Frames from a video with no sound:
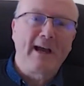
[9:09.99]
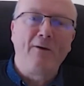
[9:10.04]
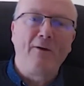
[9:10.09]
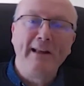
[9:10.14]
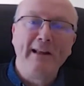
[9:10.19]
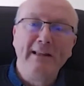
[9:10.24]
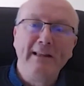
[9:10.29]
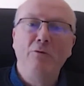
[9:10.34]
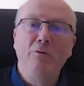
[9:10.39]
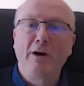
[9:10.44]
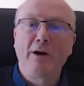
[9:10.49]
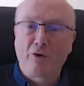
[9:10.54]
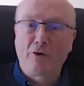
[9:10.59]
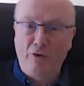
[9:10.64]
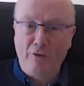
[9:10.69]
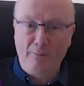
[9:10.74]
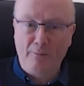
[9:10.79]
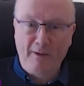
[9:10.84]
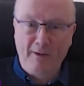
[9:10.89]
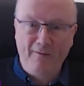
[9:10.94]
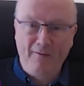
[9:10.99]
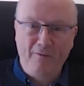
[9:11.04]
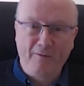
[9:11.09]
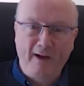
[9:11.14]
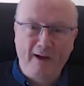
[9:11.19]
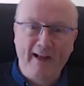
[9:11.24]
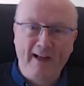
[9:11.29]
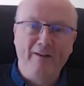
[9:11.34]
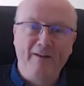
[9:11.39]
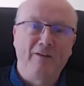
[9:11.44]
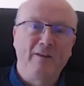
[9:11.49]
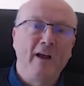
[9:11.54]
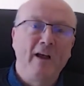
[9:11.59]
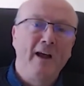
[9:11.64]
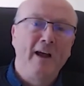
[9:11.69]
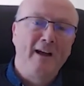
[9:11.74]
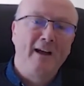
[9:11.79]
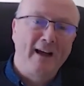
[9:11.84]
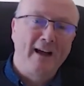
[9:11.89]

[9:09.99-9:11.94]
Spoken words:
they're in the recruitment phase,